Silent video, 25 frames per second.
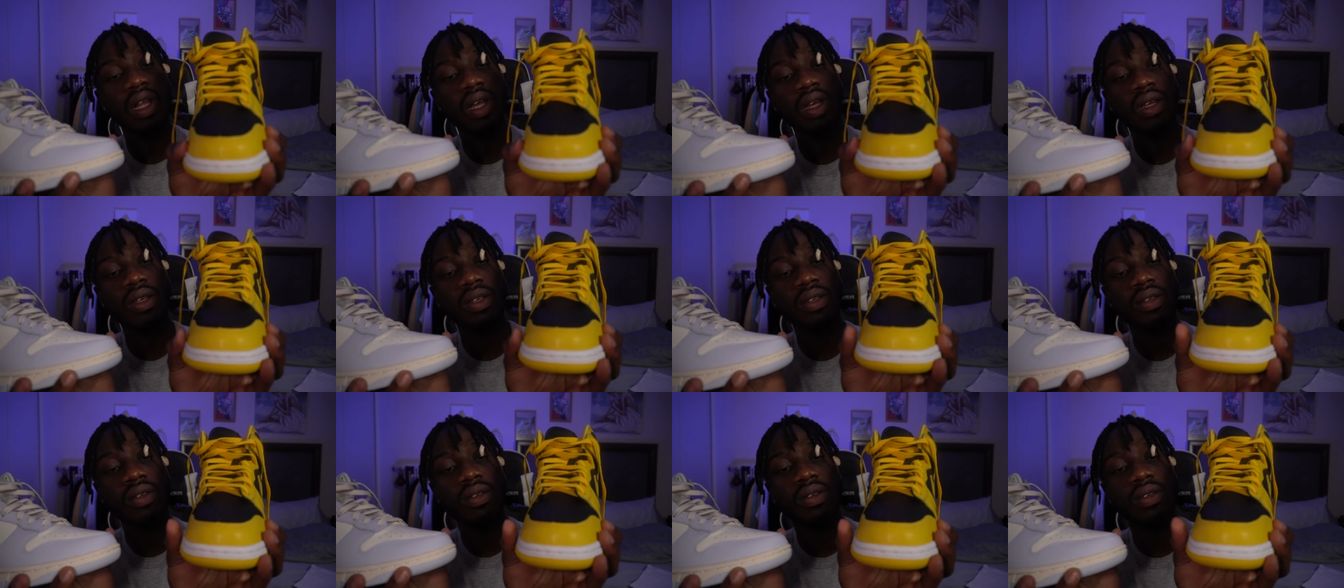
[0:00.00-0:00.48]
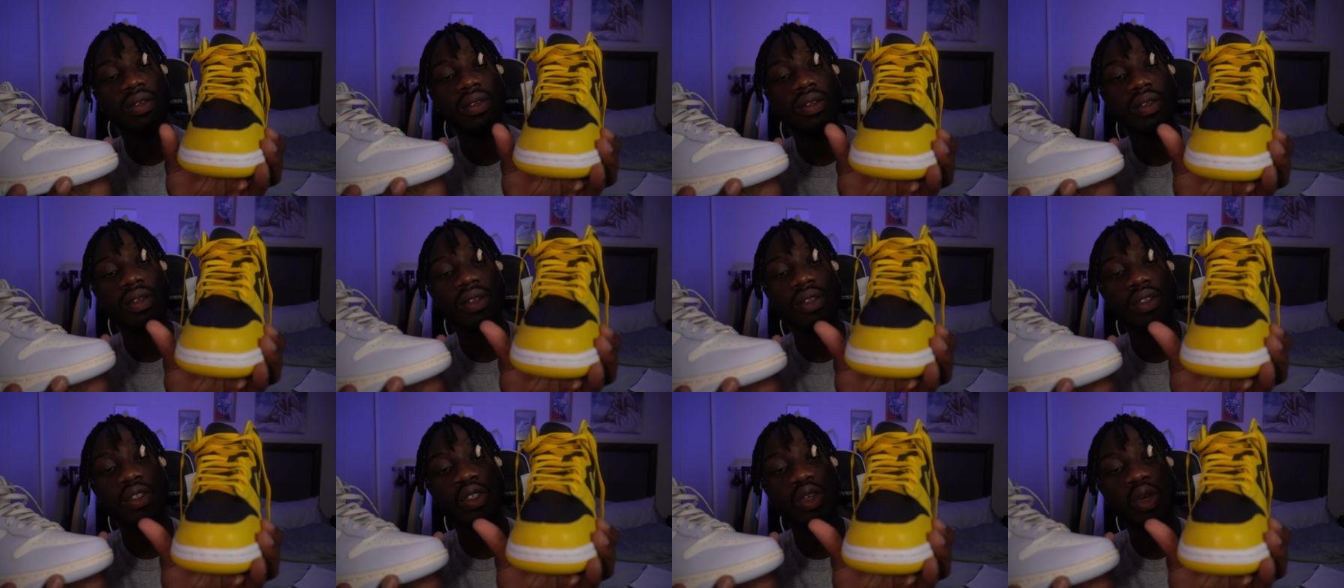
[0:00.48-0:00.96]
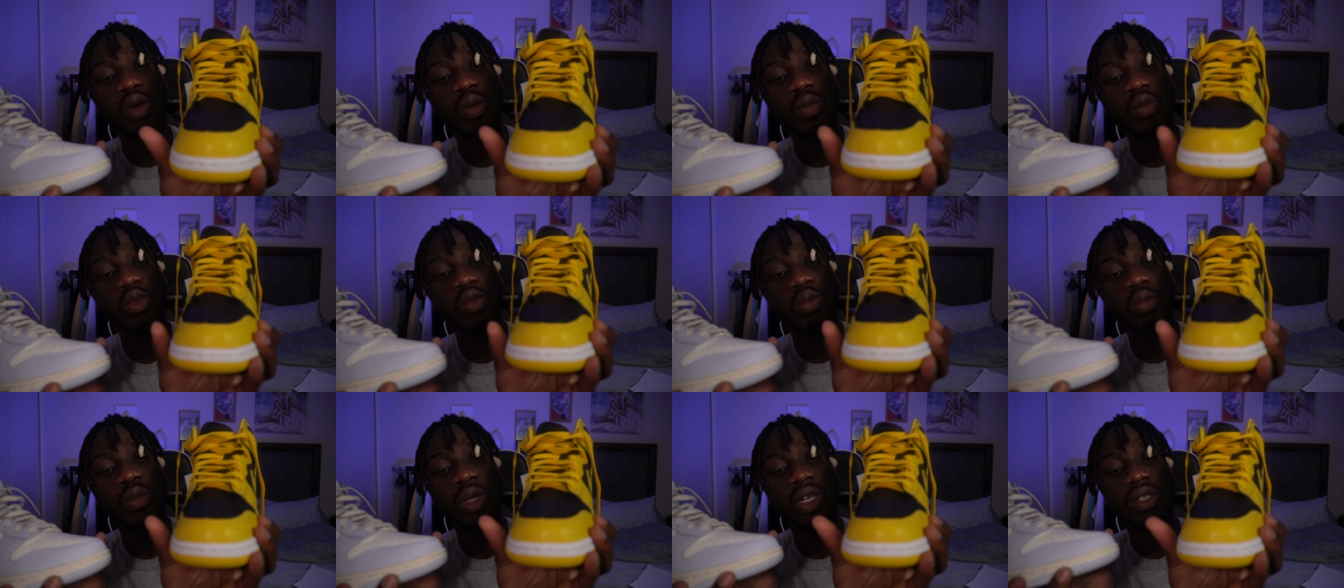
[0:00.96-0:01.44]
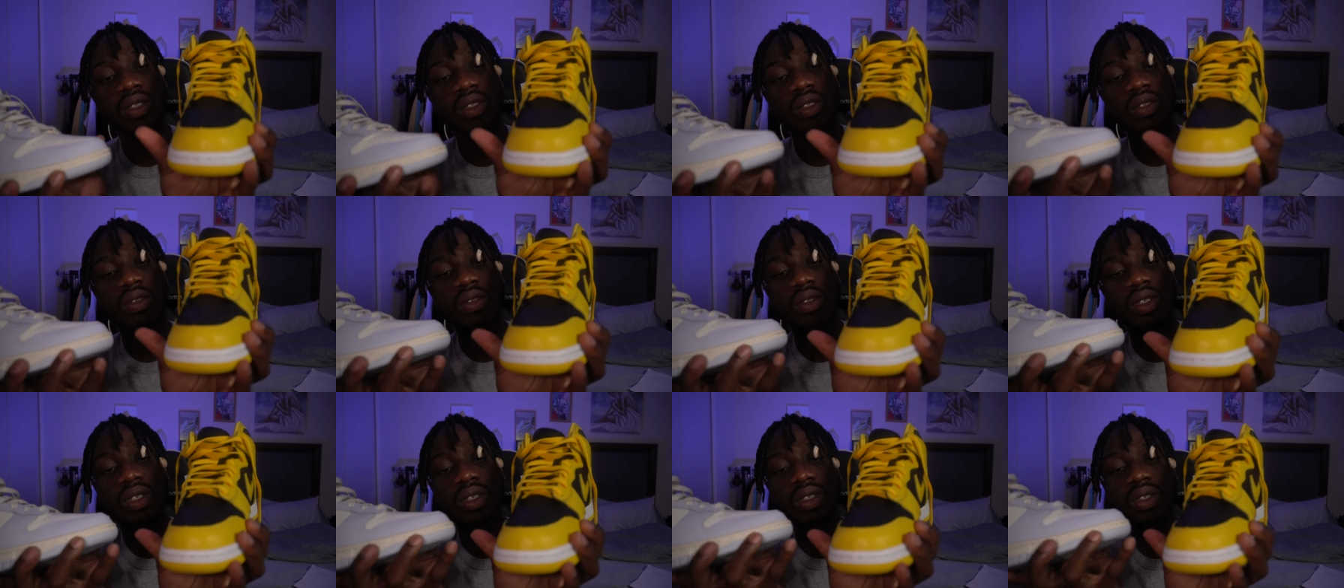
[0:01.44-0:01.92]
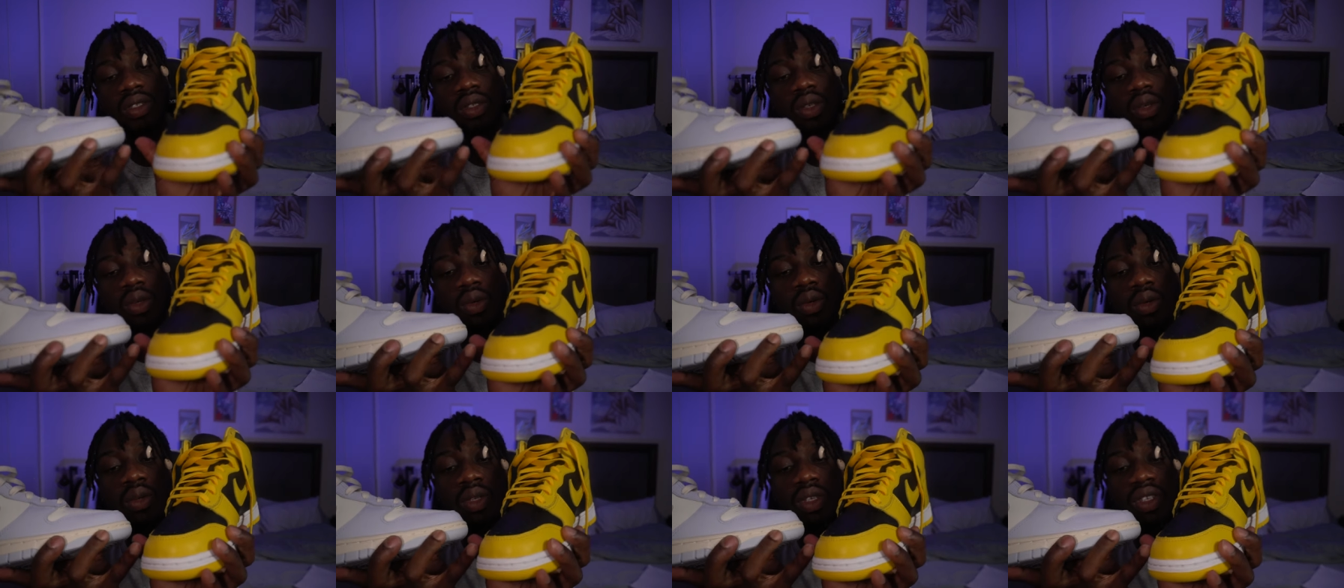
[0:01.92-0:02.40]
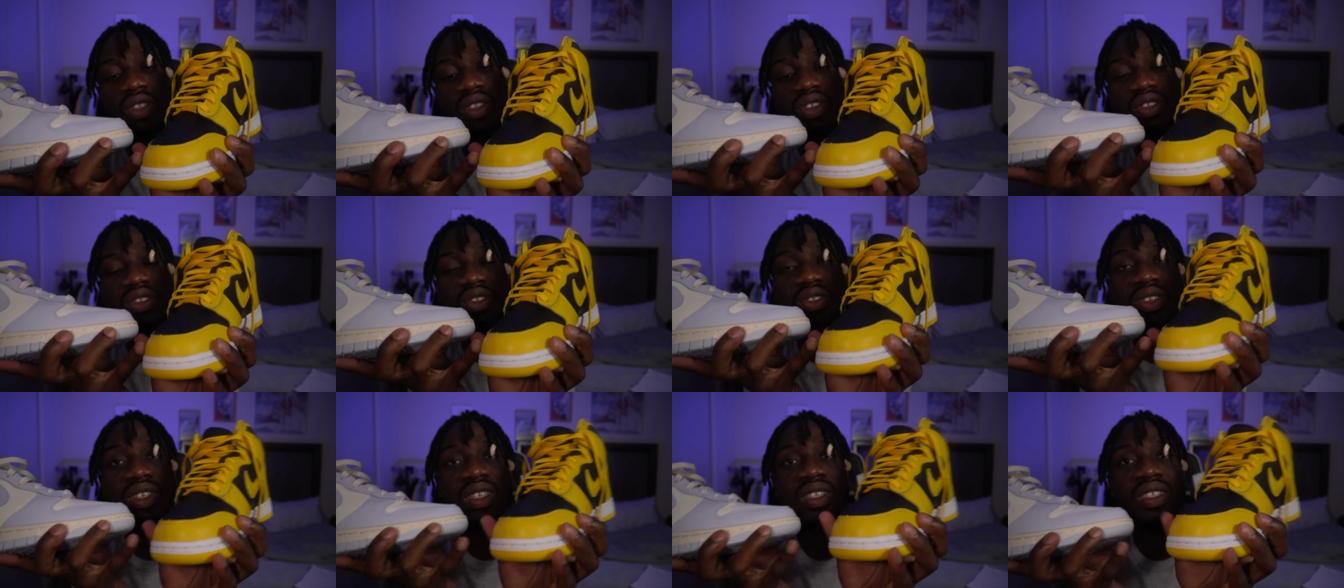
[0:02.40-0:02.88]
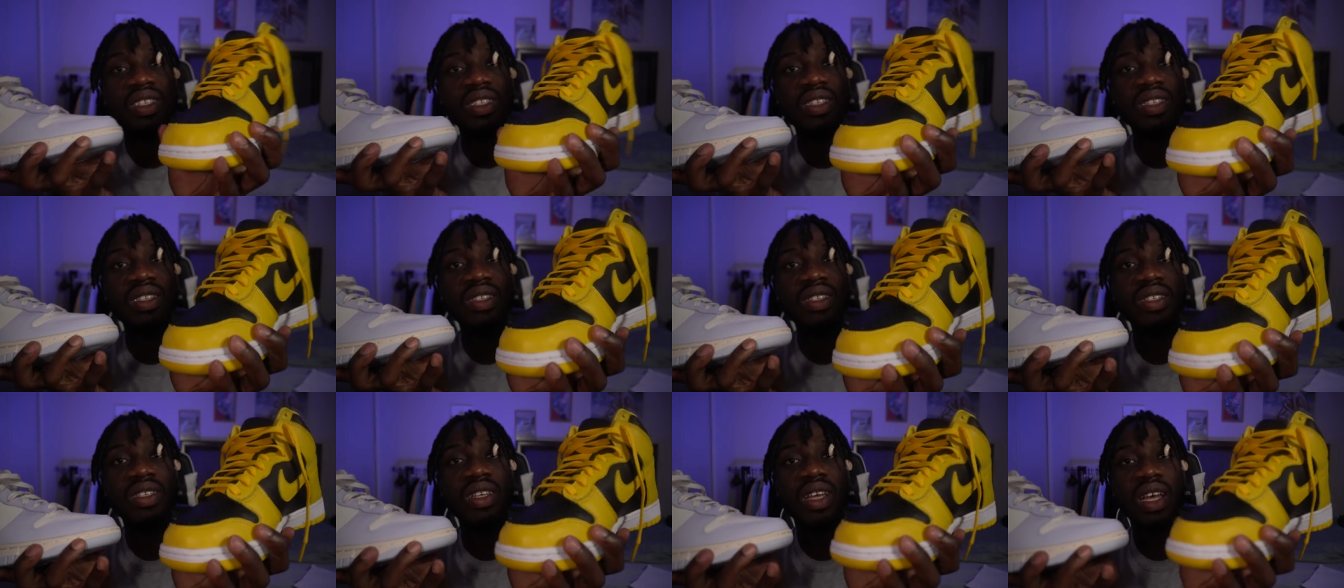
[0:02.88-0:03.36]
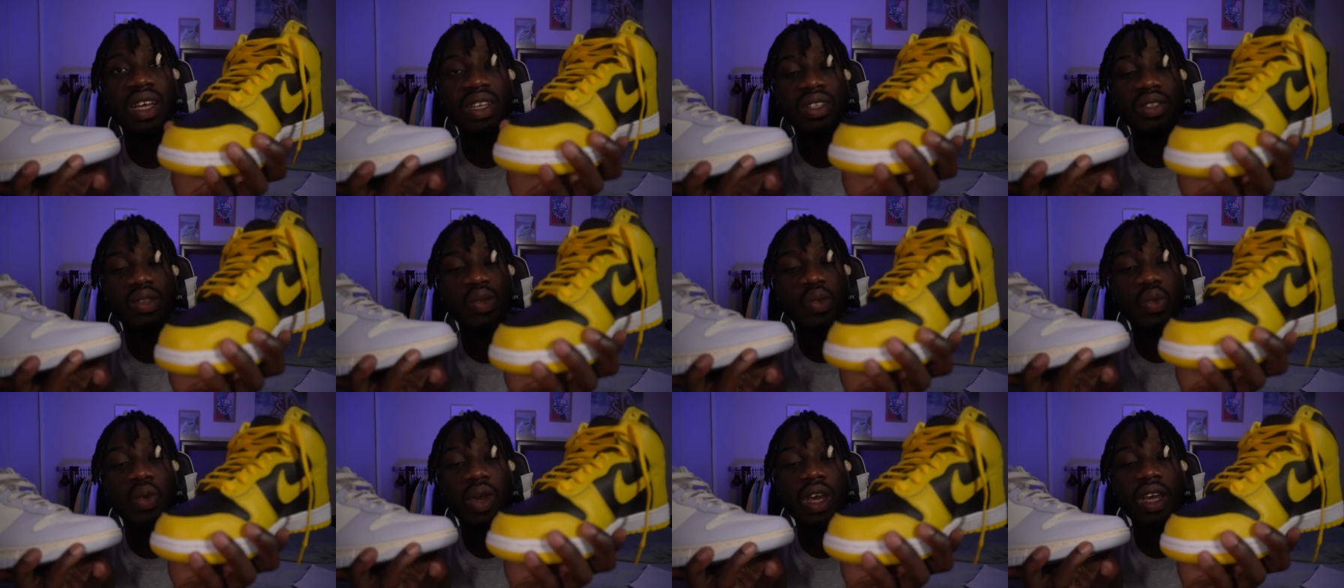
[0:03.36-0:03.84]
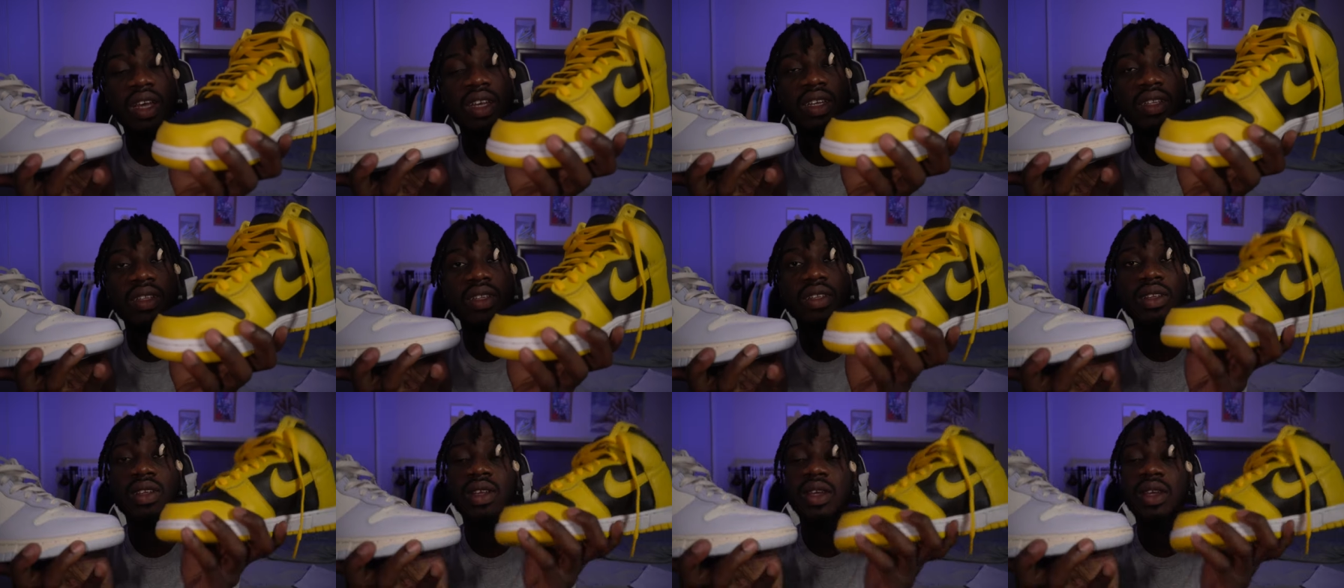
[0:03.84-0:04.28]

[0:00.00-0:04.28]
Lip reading: like a tumble material, so it creases as you wear it.